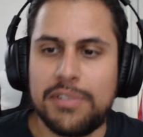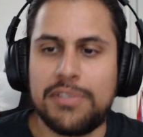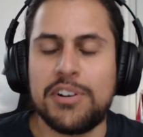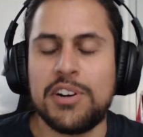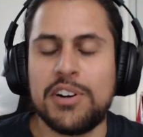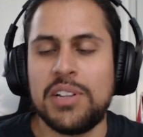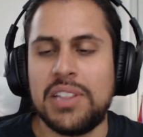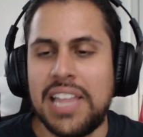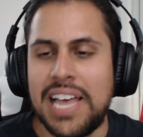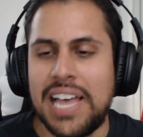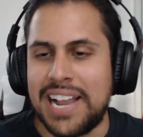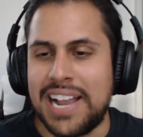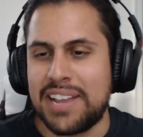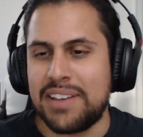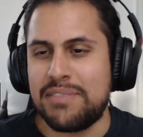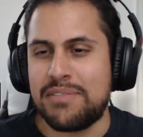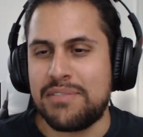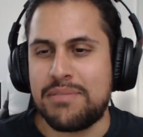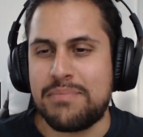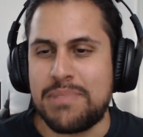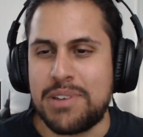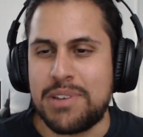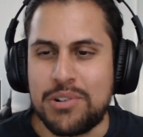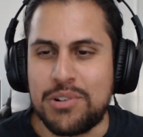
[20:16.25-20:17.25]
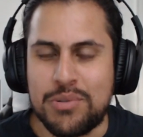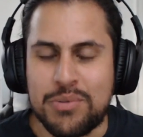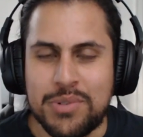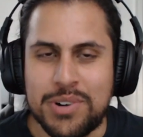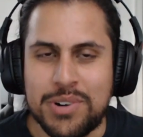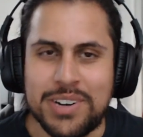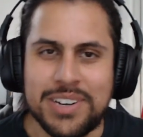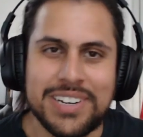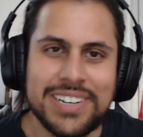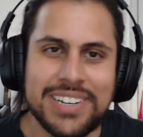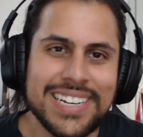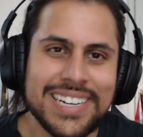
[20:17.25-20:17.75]
for lack of a better
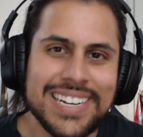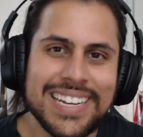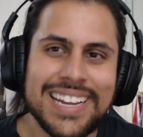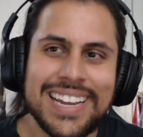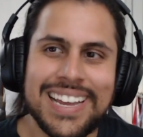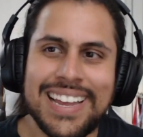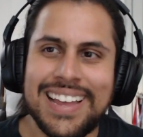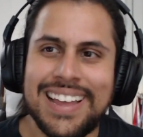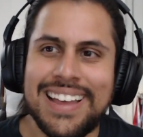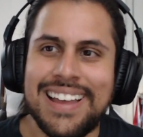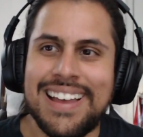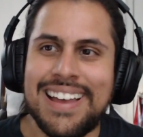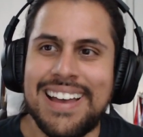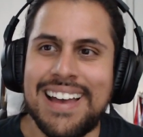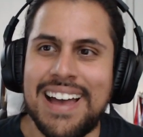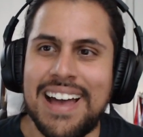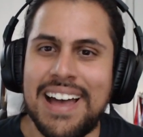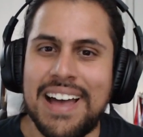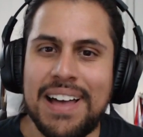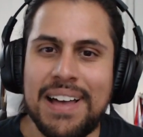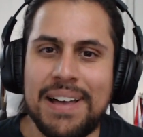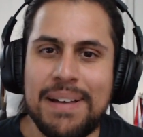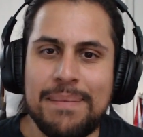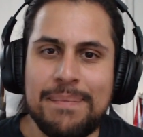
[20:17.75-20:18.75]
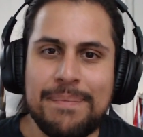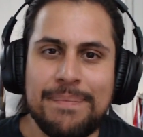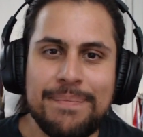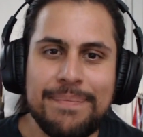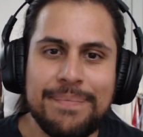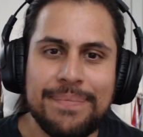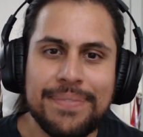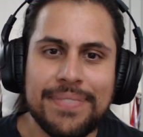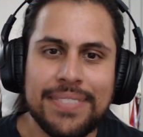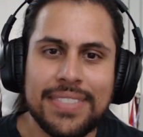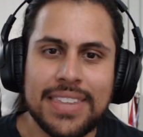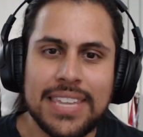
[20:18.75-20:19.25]
word.
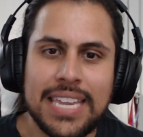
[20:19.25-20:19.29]
Um,